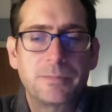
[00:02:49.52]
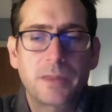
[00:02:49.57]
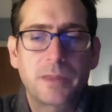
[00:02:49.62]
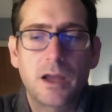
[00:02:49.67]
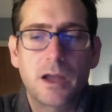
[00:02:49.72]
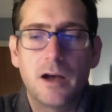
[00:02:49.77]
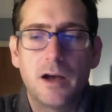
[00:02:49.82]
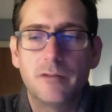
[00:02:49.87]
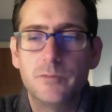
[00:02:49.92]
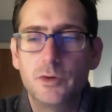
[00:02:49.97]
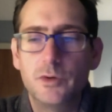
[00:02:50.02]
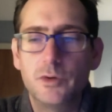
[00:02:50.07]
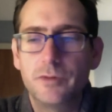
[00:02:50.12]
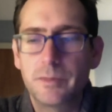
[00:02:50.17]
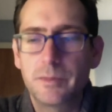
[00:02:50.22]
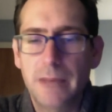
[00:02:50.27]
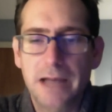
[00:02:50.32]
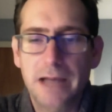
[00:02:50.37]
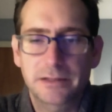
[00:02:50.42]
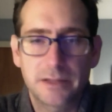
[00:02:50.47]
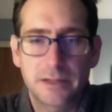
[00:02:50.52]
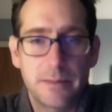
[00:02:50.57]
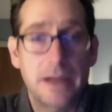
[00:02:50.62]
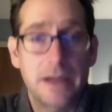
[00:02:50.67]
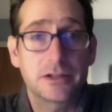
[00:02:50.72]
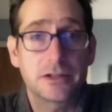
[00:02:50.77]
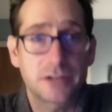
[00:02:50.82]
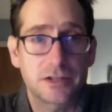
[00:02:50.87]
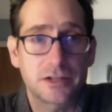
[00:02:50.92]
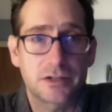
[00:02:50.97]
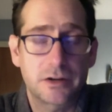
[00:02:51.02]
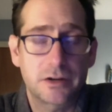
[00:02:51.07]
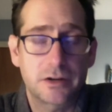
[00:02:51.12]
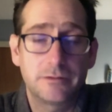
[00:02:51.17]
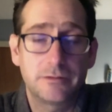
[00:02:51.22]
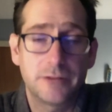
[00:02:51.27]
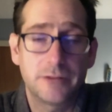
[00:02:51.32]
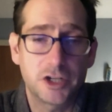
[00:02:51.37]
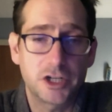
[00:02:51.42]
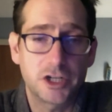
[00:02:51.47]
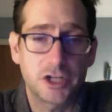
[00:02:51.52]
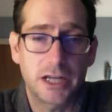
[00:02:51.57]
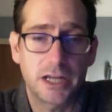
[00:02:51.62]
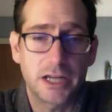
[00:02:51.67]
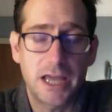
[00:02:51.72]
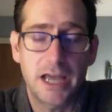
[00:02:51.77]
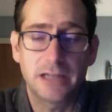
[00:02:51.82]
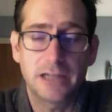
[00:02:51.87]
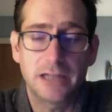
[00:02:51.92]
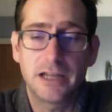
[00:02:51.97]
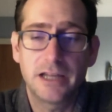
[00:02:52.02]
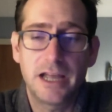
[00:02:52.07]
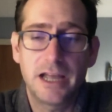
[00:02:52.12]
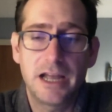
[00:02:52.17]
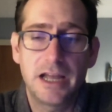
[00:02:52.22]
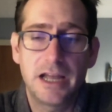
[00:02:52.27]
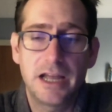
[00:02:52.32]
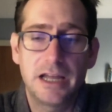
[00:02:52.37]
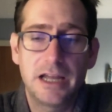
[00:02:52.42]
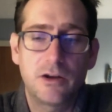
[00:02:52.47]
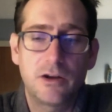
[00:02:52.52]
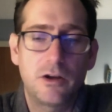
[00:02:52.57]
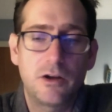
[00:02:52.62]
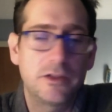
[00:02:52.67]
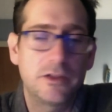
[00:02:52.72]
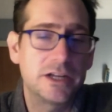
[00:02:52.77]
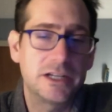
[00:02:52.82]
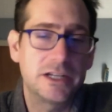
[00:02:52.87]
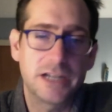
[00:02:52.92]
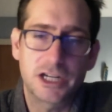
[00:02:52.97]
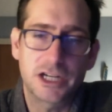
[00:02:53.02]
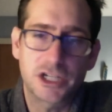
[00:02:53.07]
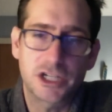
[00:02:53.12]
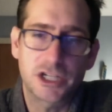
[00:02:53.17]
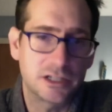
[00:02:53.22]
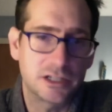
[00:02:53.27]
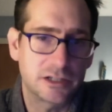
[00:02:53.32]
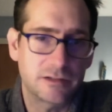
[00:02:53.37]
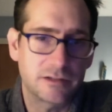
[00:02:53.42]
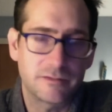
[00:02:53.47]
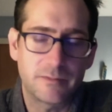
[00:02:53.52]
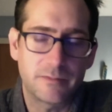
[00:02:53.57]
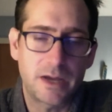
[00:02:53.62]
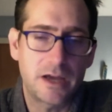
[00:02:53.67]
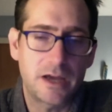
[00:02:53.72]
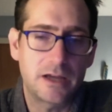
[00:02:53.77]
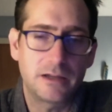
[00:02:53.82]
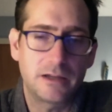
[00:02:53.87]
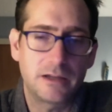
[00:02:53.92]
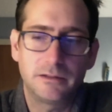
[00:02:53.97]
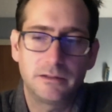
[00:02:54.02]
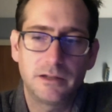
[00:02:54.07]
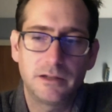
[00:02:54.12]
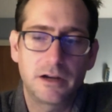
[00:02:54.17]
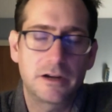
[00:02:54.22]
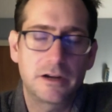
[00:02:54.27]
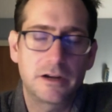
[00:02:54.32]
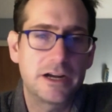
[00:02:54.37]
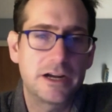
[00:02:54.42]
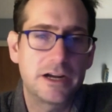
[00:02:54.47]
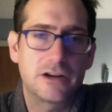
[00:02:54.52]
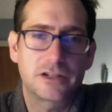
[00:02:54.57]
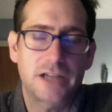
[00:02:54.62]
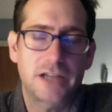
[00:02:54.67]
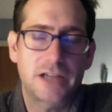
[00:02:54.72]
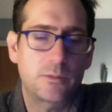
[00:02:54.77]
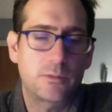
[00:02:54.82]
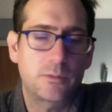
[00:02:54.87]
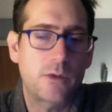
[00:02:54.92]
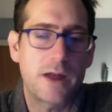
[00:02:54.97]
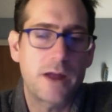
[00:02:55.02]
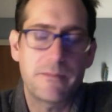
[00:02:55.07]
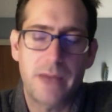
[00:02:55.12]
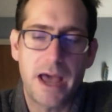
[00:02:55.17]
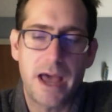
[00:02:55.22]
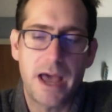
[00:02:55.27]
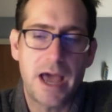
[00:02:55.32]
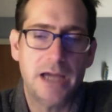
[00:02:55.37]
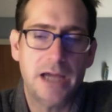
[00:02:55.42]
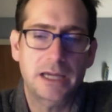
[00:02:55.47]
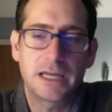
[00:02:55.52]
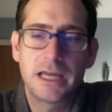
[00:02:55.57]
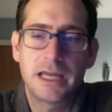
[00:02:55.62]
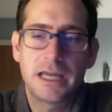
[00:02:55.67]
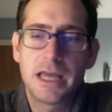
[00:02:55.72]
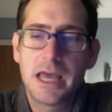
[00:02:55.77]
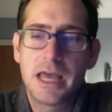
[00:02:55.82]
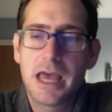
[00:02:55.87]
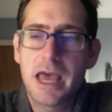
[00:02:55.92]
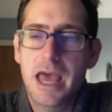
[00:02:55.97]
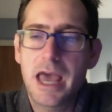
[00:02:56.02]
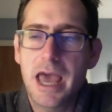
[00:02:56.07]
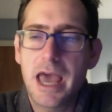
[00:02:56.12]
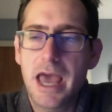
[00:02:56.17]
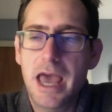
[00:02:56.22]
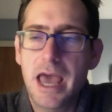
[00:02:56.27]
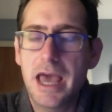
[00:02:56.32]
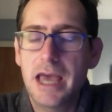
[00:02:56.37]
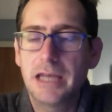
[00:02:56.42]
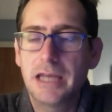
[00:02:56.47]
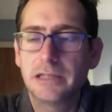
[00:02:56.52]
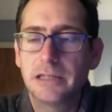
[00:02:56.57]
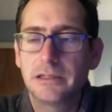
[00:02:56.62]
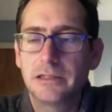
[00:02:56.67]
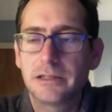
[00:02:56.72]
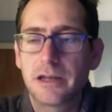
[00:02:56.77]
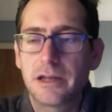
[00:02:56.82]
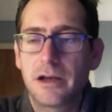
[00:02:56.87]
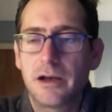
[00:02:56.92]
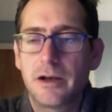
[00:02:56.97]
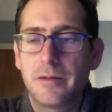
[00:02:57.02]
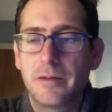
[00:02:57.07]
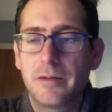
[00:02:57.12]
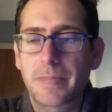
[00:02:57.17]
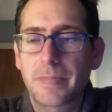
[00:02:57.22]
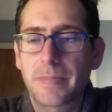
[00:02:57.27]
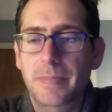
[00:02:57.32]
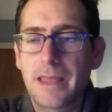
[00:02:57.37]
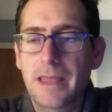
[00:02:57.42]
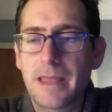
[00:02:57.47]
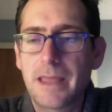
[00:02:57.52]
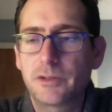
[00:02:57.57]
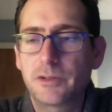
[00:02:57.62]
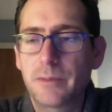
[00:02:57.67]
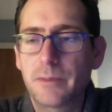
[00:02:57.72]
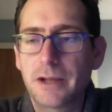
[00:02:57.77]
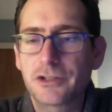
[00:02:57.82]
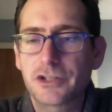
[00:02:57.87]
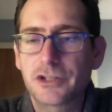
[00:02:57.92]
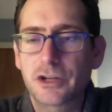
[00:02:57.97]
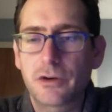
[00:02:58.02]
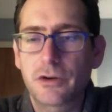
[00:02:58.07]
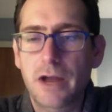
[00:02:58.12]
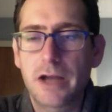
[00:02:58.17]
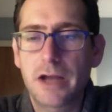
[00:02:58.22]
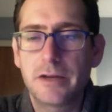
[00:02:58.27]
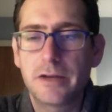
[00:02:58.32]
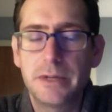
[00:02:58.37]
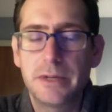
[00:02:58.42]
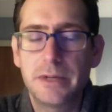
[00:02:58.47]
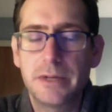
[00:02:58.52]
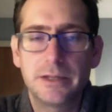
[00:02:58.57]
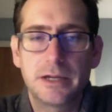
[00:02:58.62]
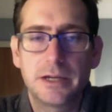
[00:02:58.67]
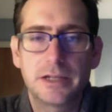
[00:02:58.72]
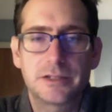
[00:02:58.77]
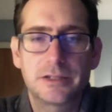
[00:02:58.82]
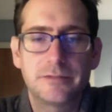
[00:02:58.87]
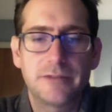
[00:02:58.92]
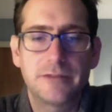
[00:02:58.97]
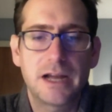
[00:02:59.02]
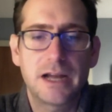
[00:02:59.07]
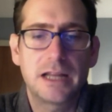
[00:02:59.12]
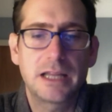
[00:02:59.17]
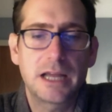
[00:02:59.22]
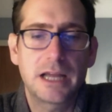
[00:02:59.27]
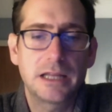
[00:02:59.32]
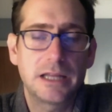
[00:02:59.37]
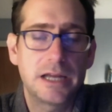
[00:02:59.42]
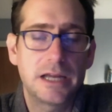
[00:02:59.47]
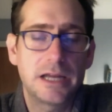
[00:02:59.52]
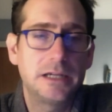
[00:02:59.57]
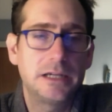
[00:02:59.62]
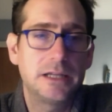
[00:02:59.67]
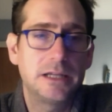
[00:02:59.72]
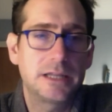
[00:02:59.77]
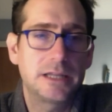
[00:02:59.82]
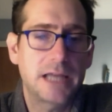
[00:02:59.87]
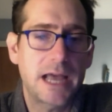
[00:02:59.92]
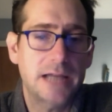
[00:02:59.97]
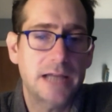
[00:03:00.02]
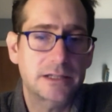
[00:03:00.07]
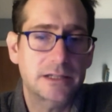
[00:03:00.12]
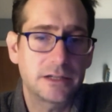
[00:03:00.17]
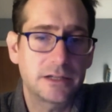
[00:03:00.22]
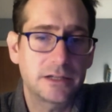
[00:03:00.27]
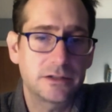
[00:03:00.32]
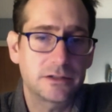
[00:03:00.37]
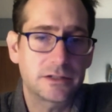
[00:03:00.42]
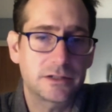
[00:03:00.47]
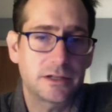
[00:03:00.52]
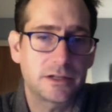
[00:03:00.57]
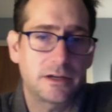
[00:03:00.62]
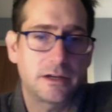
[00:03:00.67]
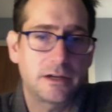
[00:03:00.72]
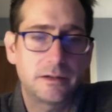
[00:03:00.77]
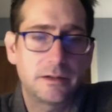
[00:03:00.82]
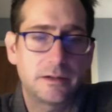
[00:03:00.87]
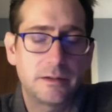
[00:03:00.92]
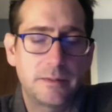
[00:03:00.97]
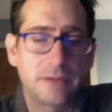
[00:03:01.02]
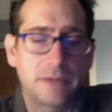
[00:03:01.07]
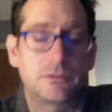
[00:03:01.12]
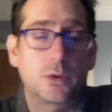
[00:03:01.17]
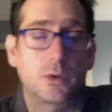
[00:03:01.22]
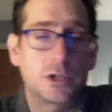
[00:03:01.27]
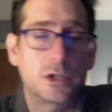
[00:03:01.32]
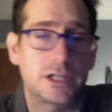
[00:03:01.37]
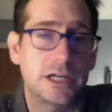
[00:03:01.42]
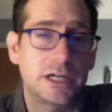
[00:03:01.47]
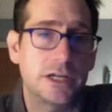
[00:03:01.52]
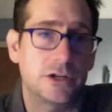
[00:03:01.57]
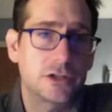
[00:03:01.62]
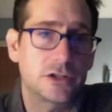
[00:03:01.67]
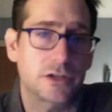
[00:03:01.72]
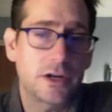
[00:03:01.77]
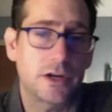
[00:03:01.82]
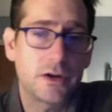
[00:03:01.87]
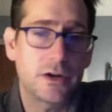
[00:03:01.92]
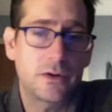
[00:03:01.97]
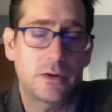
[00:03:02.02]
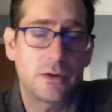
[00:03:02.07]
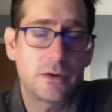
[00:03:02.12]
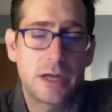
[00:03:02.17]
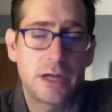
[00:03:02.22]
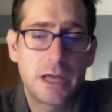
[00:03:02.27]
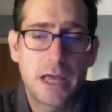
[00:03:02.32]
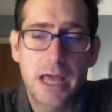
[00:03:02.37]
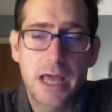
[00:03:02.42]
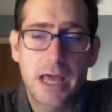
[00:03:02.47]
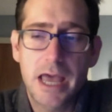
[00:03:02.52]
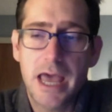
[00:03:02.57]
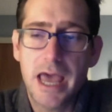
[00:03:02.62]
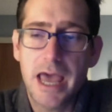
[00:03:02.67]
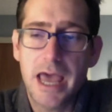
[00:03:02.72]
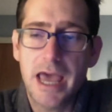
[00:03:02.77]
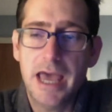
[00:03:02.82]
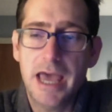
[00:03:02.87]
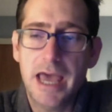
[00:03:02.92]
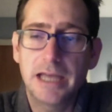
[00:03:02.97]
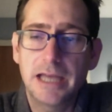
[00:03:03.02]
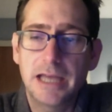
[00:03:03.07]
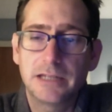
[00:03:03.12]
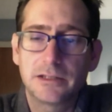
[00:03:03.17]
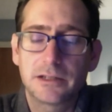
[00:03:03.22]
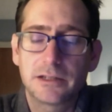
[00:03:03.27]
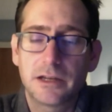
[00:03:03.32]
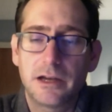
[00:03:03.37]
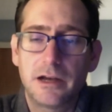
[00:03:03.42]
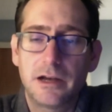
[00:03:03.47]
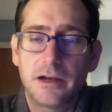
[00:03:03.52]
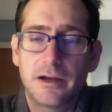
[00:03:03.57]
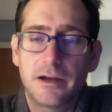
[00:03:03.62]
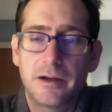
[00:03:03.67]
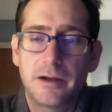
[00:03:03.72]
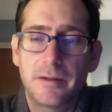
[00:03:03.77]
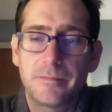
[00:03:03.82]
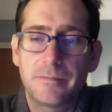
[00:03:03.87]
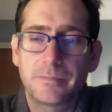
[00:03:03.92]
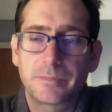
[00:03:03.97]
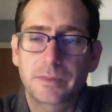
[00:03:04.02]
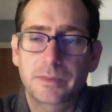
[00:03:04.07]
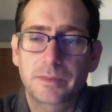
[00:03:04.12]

of moving back to the mountains, I started fishing again. And all the addictions of my younger years came right back. And um, after bouncing around a bit in the Hudson Valley, I landed in the Catskills uh, about 14 years ago. And um,